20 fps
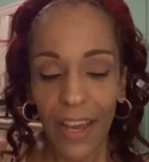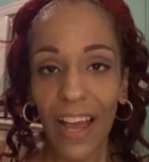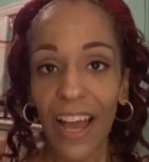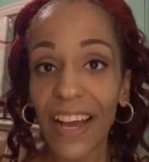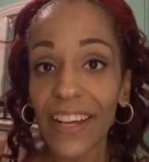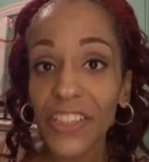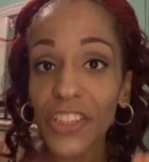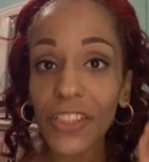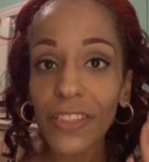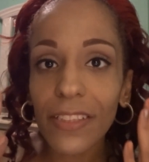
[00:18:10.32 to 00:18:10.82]

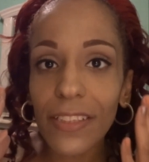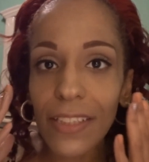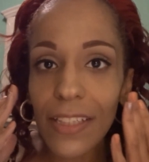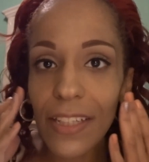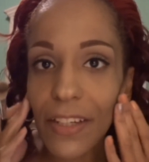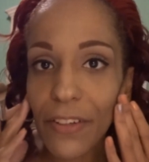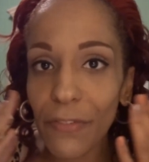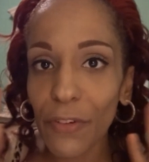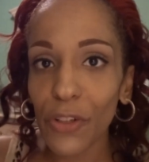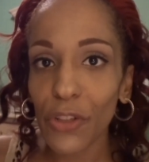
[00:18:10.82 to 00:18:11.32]
and just to
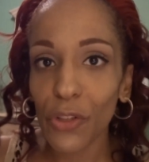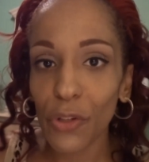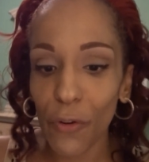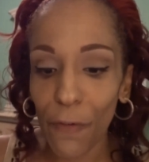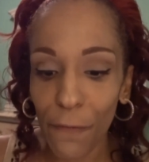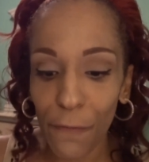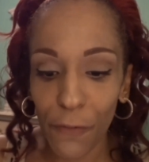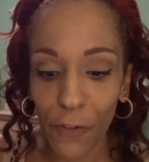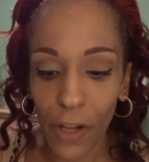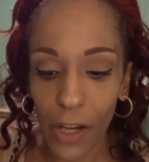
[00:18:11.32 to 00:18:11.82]
give a little
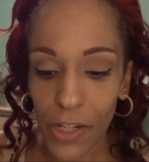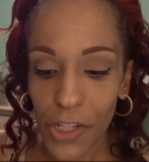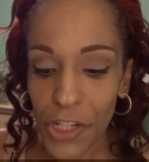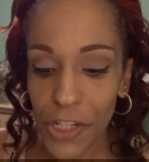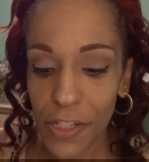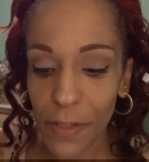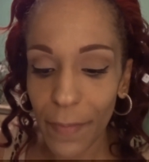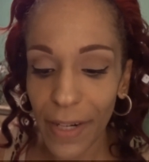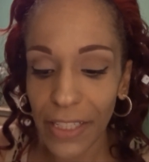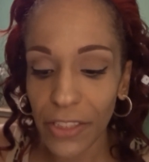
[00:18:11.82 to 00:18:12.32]

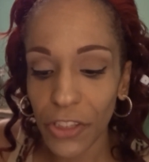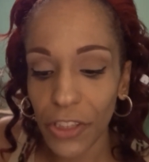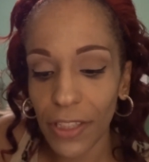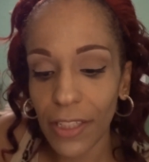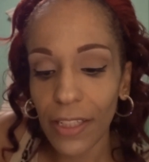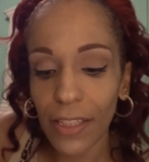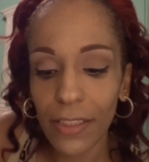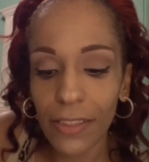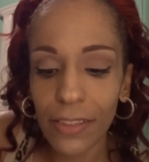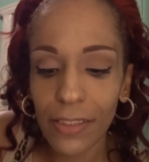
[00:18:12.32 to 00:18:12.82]
flush to my
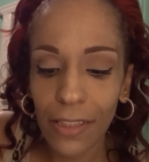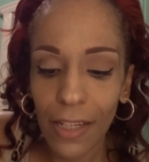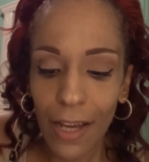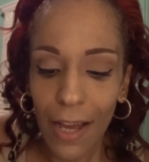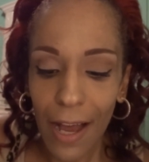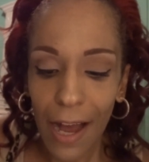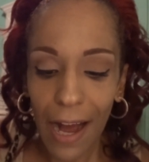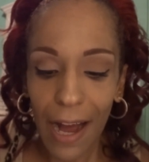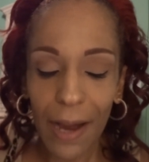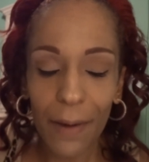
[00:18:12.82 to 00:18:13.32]
cheeks,
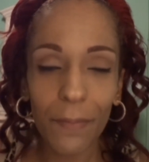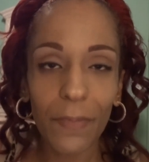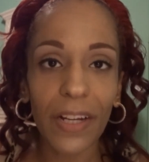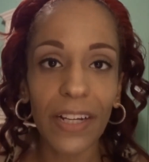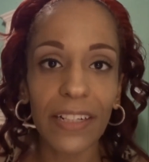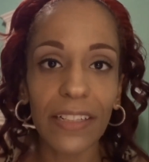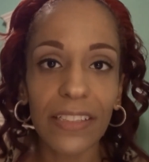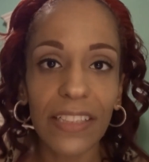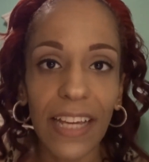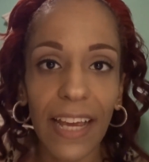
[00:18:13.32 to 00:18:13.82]
I'm
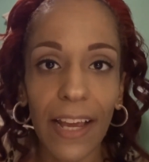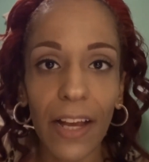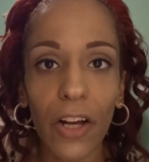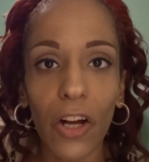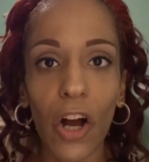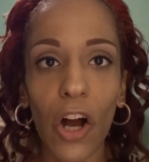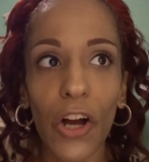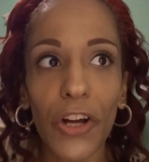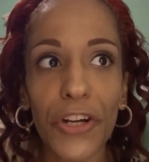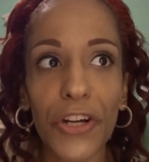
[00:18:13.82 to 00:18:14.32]
gonna take
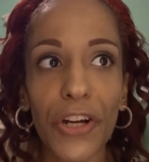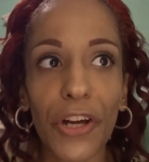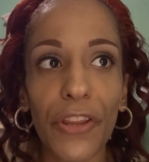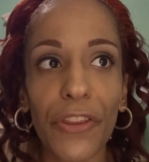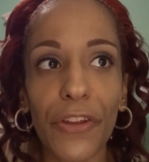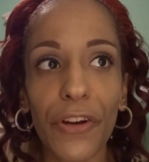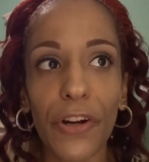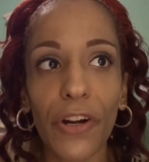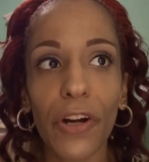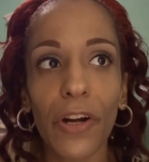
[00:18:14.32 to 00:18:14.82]

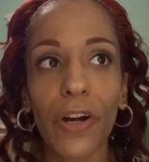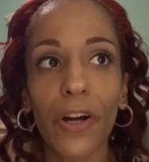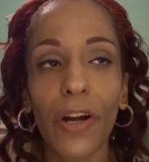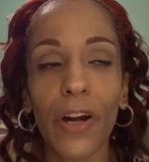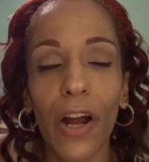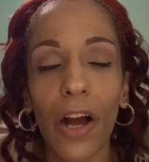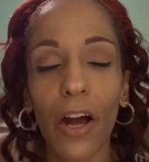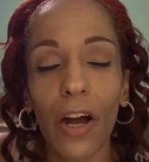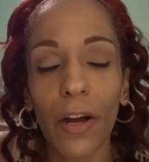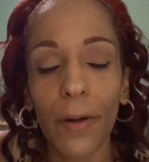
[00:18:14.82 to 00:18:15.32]

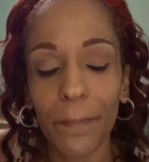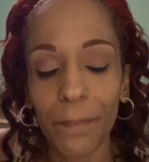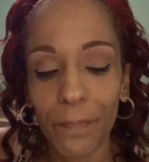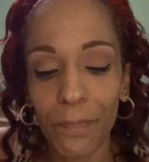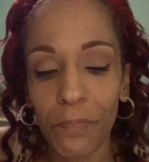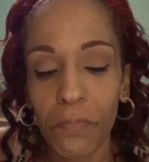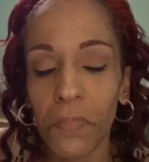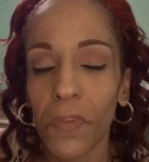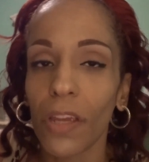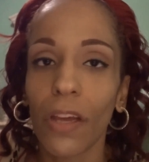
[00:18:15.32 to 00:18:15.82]
another,
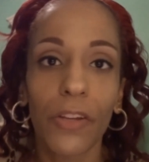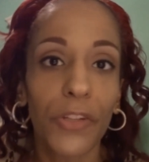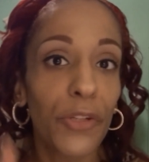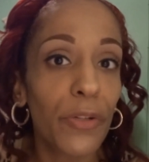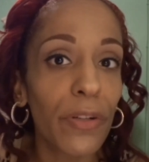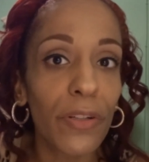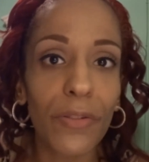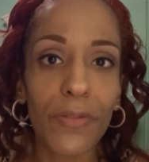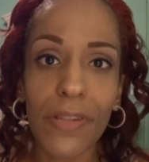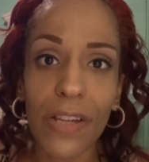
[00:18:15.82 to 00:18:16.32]

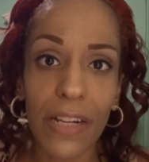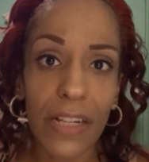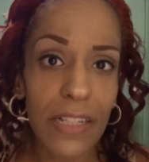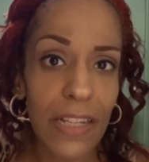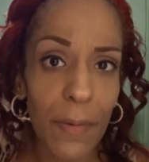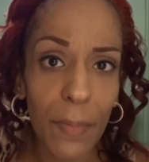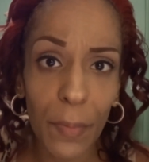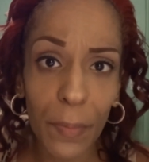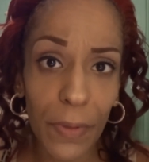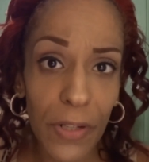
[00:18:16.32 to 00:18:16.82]
you can use any
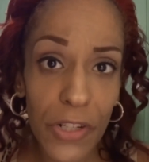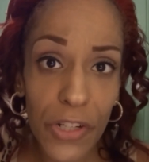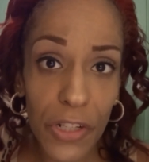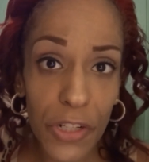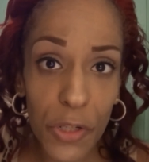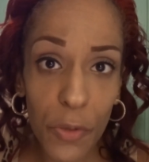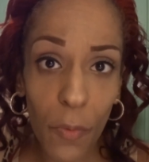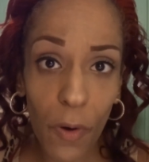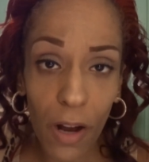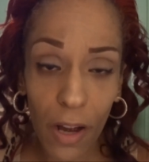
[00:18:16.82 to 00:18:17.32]
type of blush
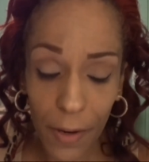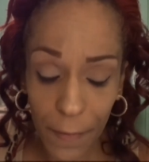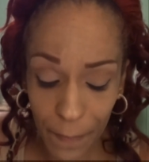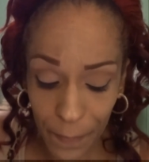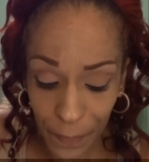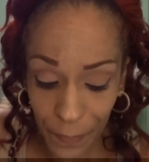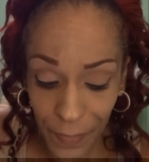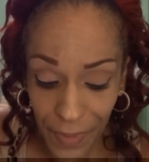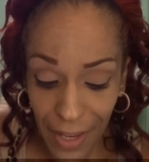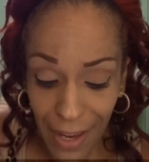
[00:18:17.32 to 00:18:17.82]
that you want.
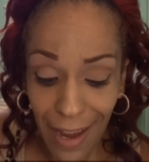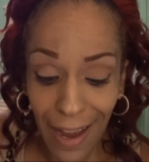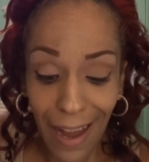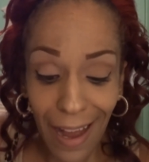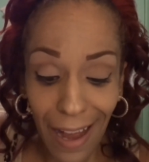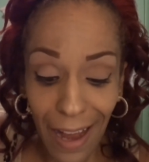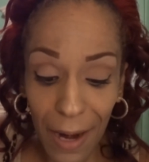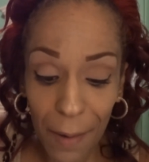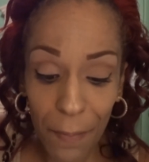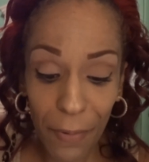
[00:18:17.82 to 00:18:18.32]

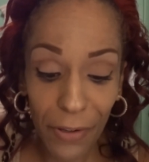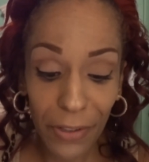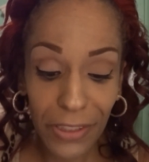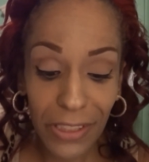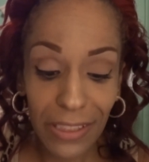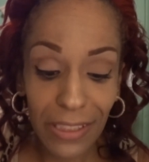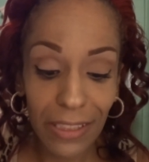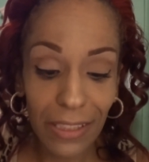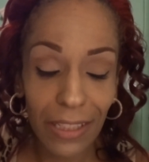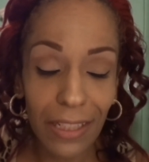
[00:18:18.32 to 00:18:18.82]
I'm
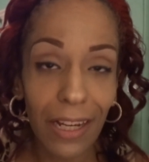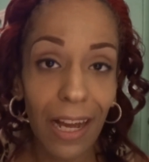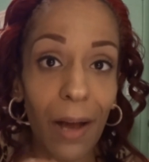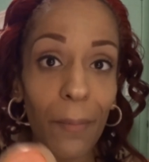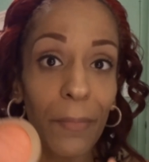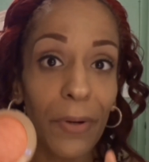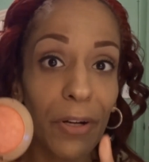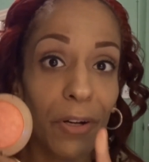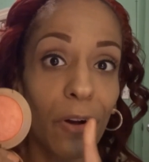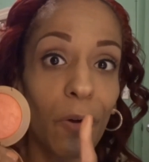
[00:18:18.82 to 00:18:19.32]

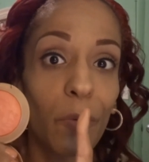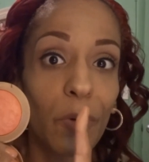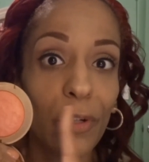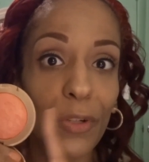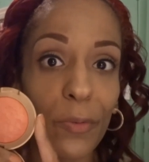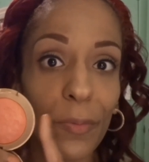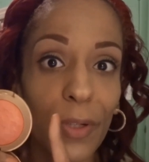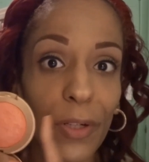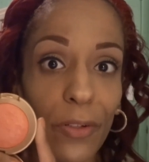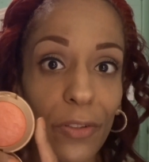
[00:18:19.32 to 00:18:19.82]
gonna go with
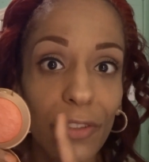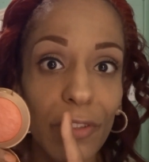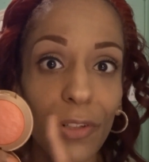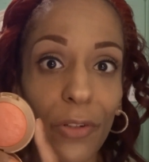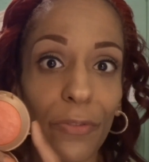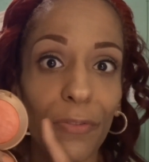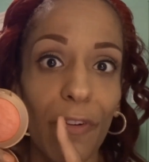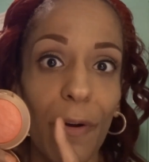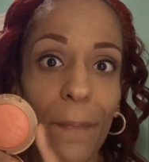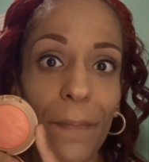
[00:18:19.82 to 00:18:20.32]

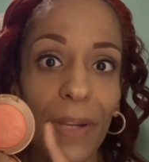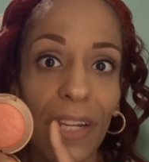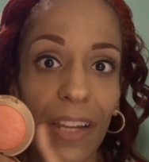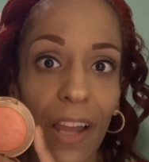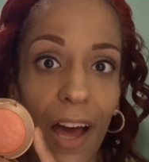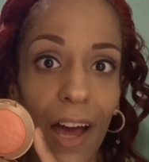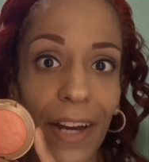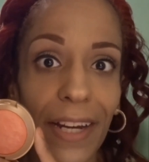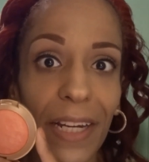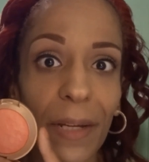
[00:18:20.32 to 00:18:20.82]
Luminoso from
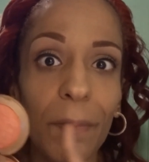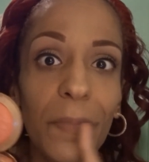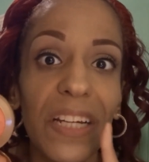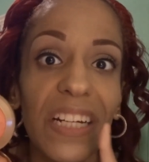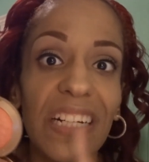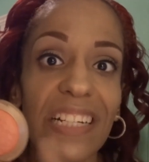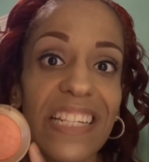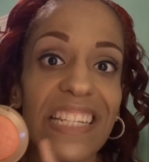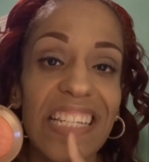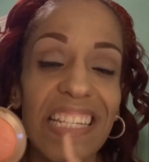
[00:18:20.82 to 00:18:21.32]
Milani,
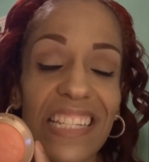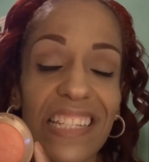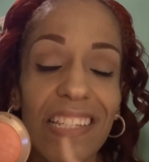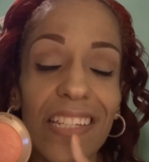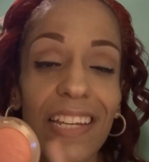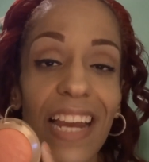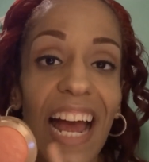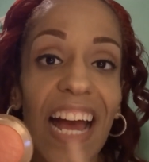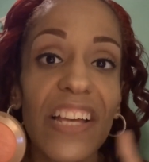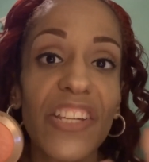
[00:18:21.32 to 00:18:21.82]
because since
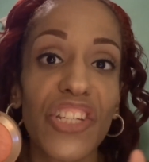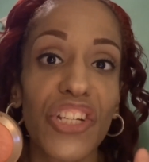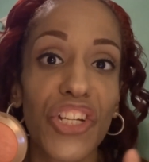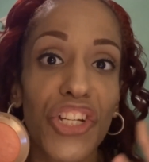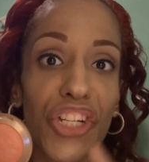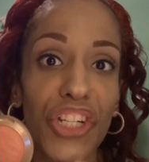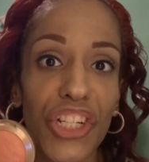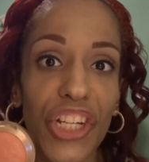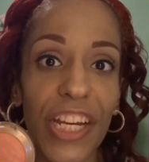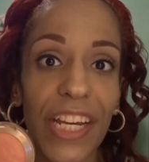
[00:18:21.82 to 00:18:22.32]
it has a
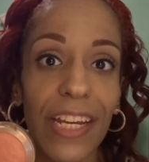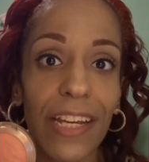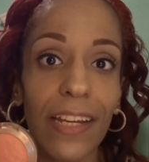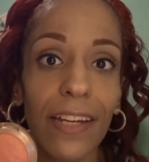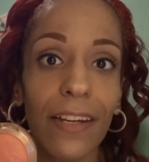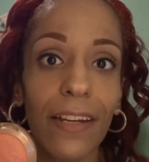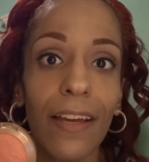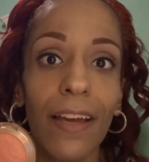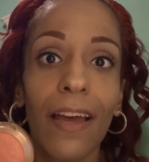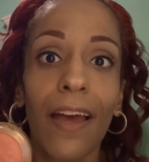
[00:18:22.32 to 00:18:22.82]

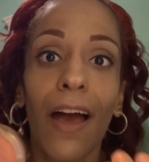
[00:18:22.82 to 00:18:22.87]
sheen